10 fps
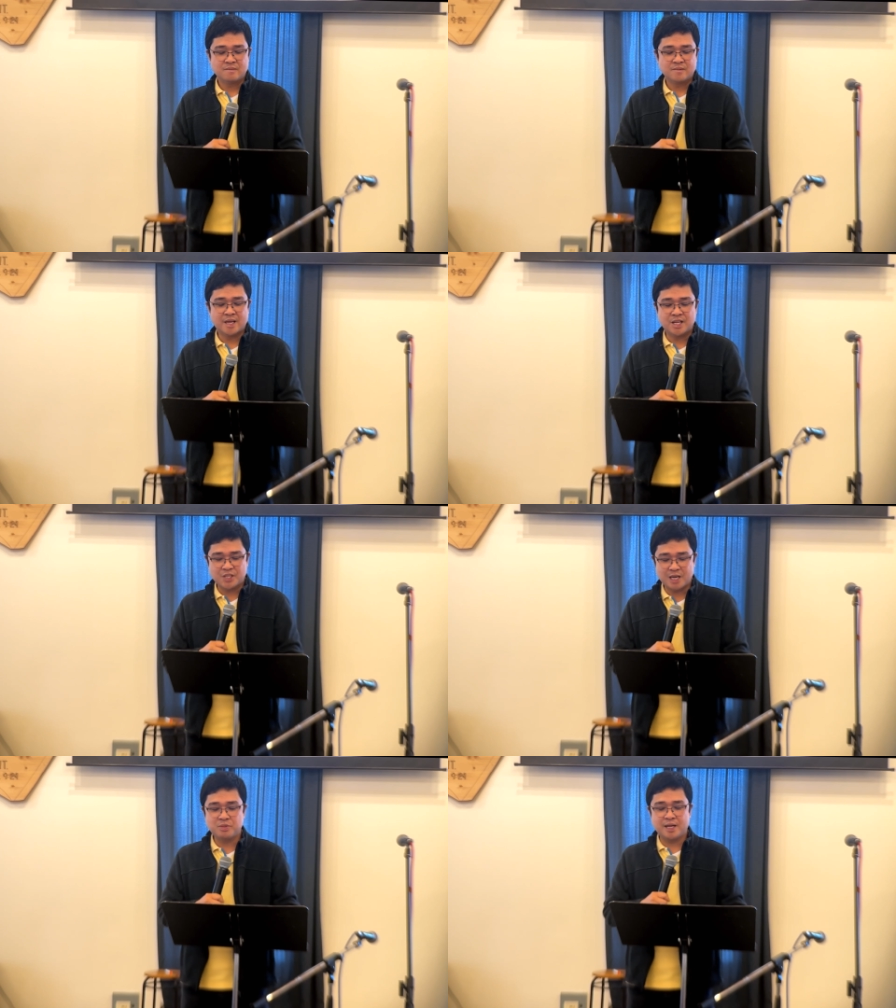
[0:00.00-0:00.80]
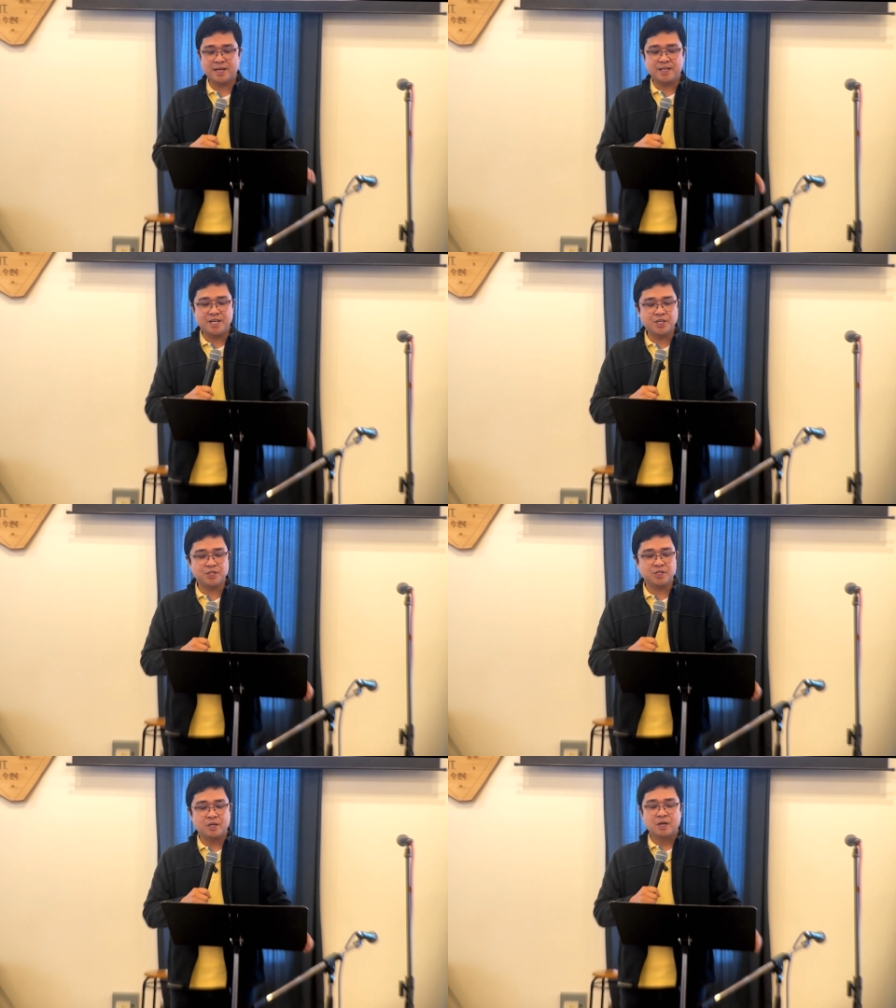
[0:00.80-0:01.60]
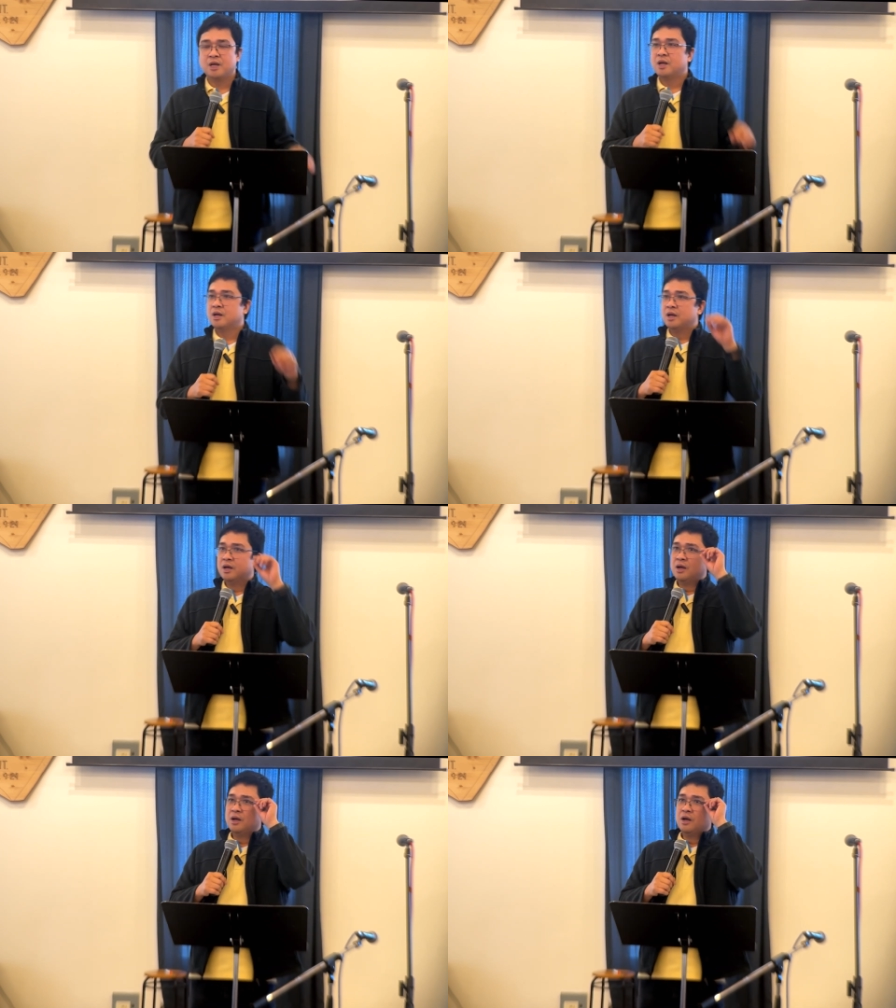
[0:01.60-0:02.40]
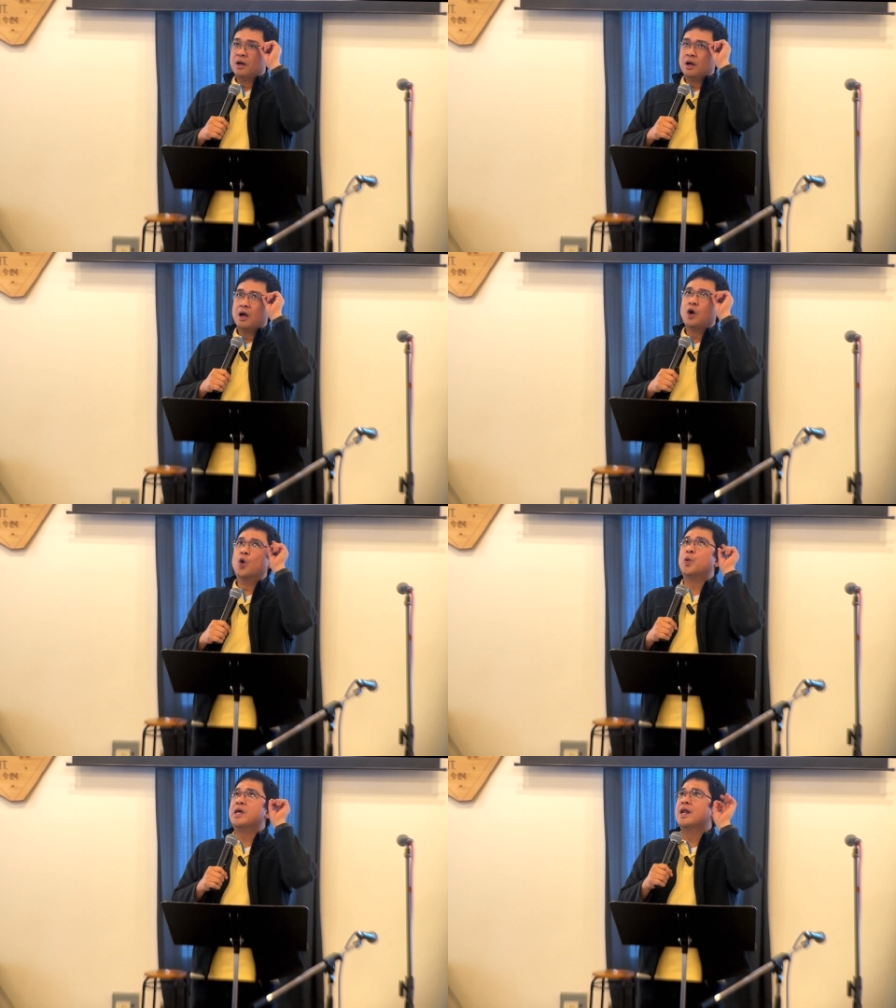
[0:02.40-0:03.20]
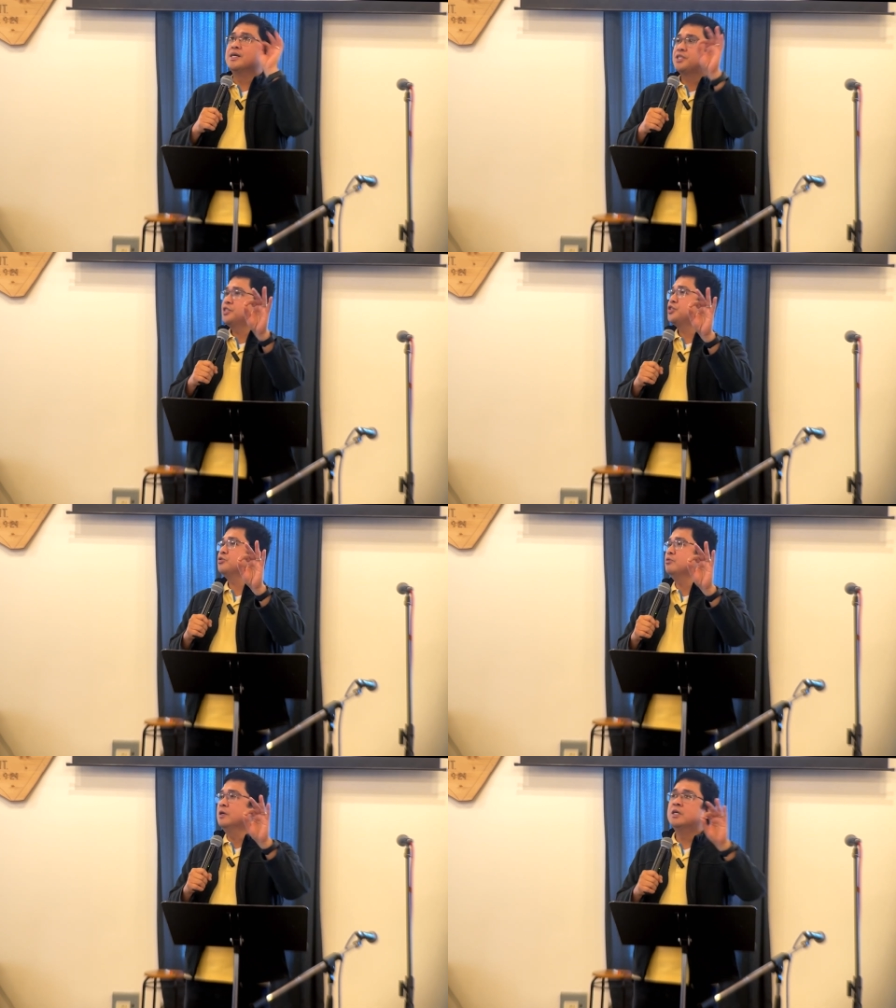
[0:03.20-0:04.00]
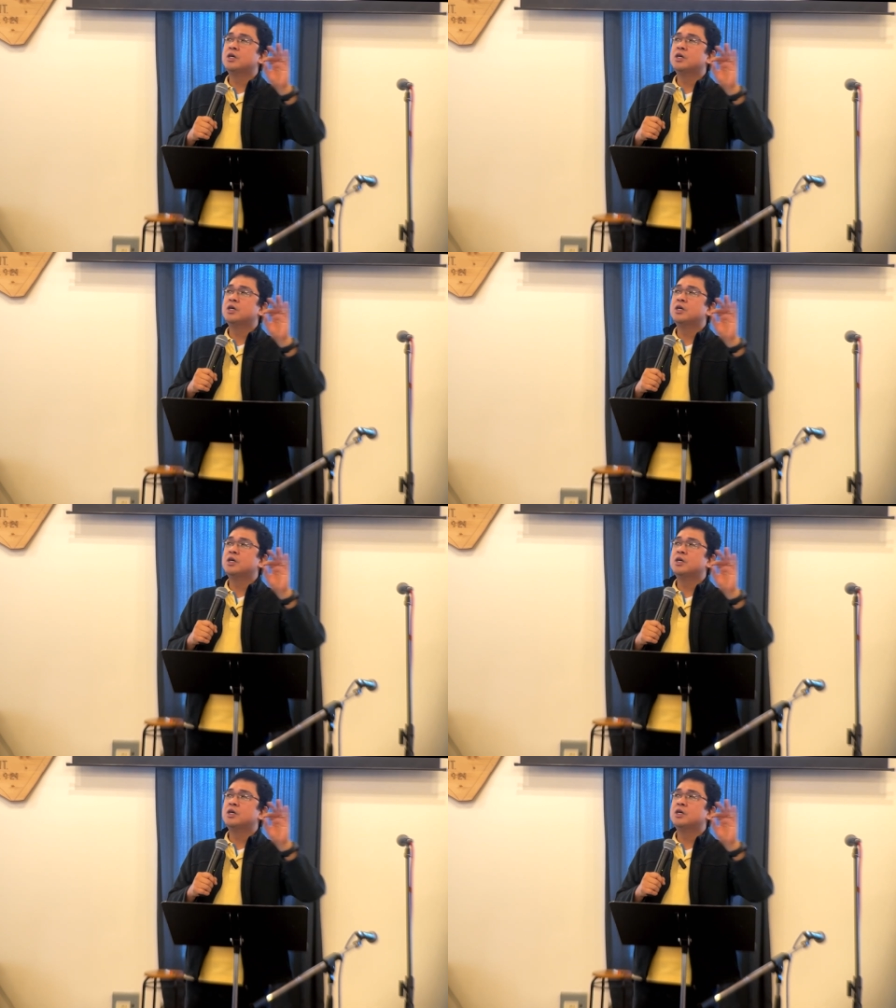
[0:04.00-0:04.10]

And in times like these, who we listen to,